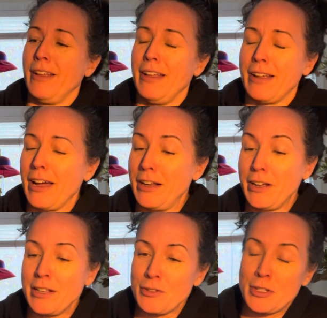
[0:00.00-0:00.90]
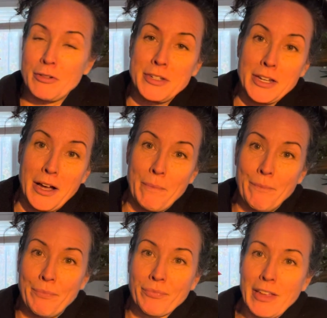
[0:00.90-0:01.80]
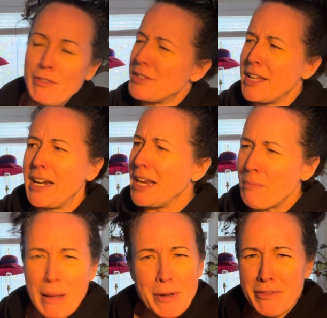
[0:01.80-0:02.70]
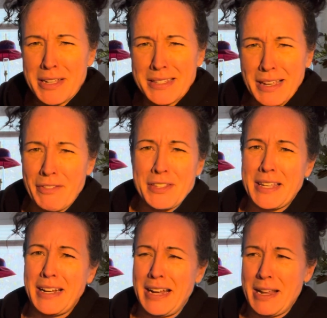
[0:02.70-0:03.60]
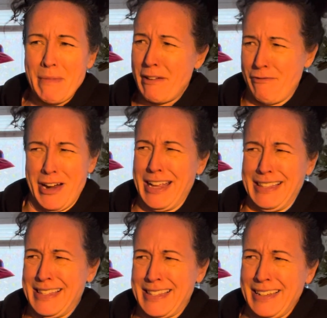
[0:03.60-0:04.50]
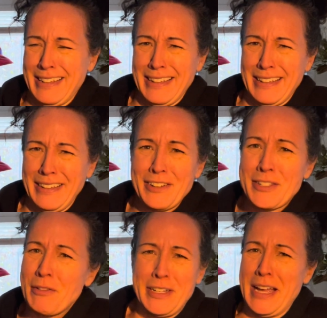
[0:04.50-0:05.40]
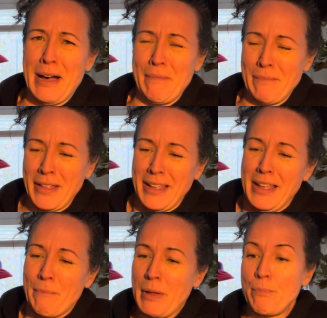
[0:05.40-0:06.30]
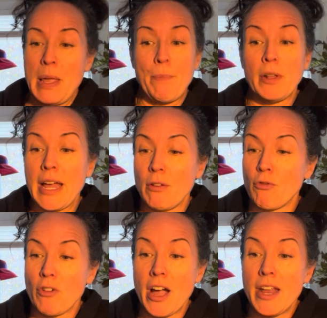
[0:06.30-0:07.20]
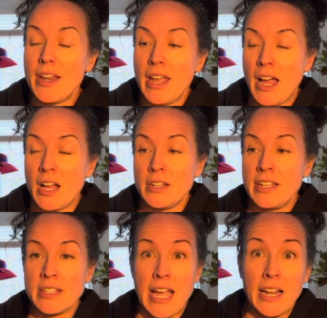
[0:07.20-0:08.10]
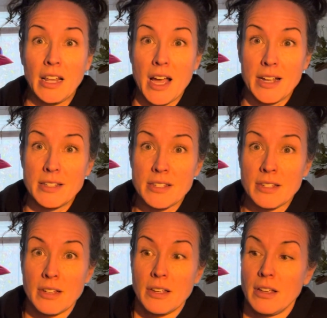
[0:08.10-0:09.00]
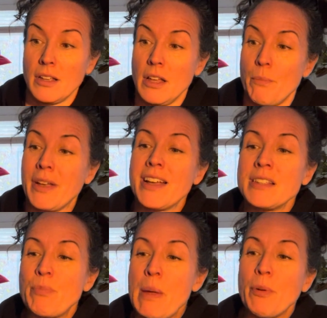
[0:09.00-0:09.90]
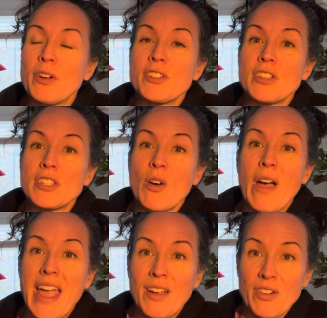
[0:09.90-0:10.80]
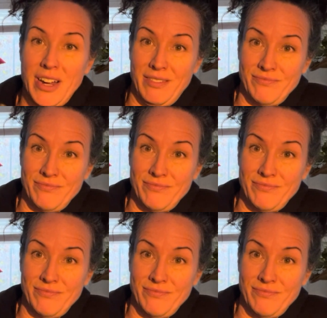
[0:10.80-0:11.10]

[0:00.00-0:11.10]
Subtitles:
God, you guys are so dumb. Have you seen any of my movies? Have you seen any of my friends? You're so dumb. But people, like, run on these headlines because people are just so angry.